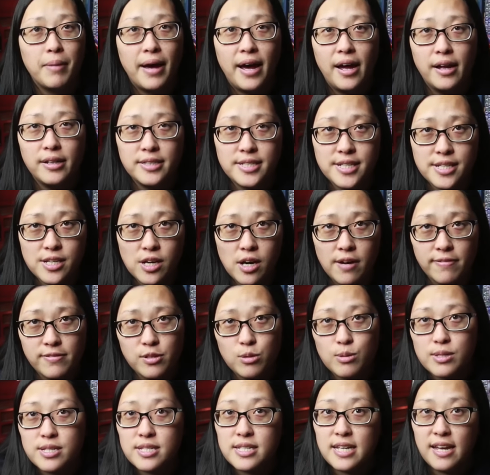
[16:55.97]
Madzie off
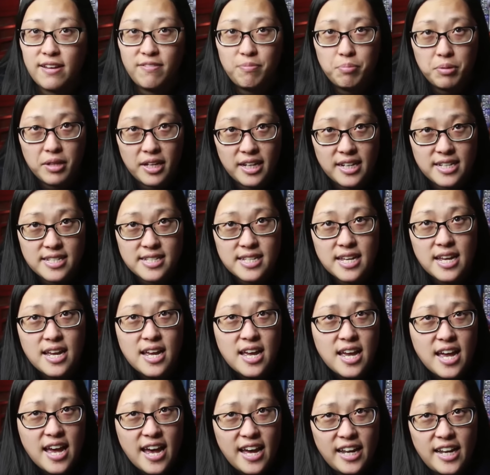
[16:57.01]
to a safe place,
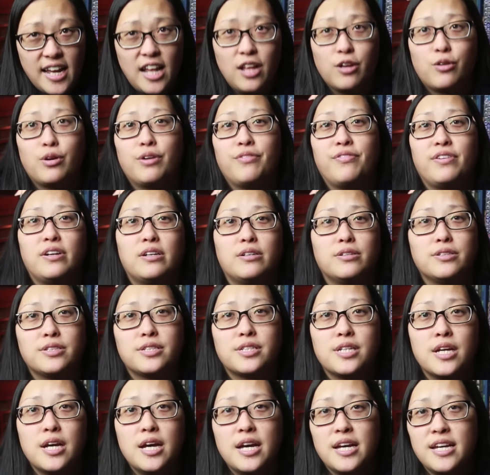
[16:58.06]
and Alec
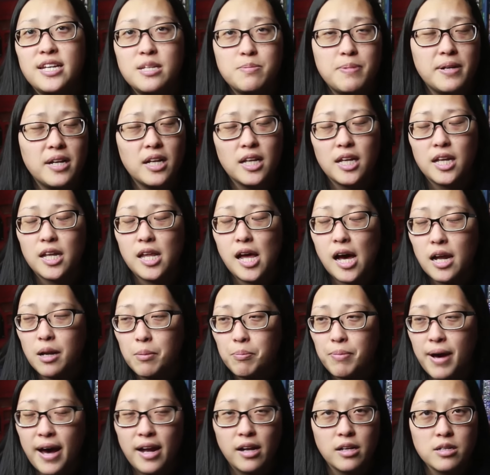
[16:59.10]
reveals he's been on a lot
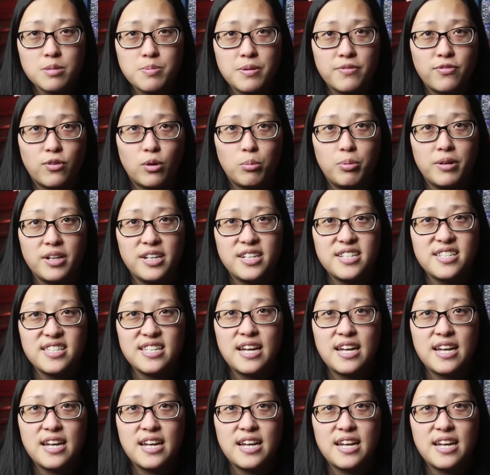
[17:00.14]
of battles before, but he's